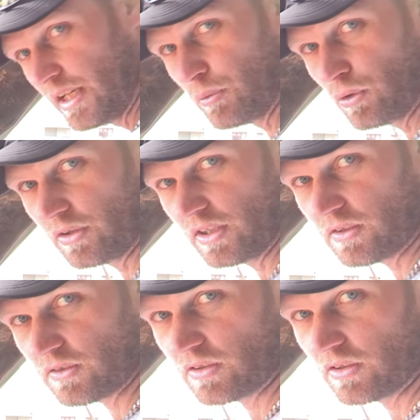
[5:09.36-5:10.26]
need more of
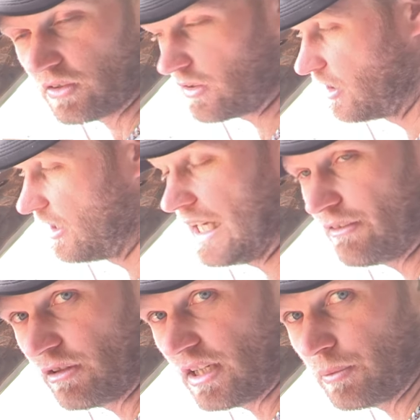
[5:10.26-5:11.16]
this. So
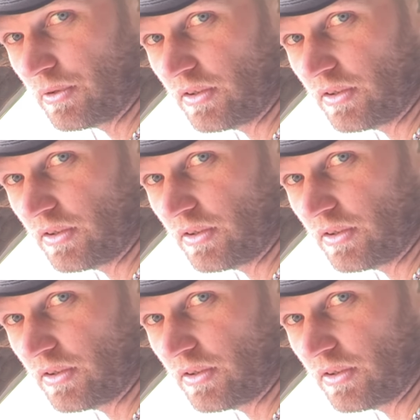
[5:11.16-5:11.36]
lather it up with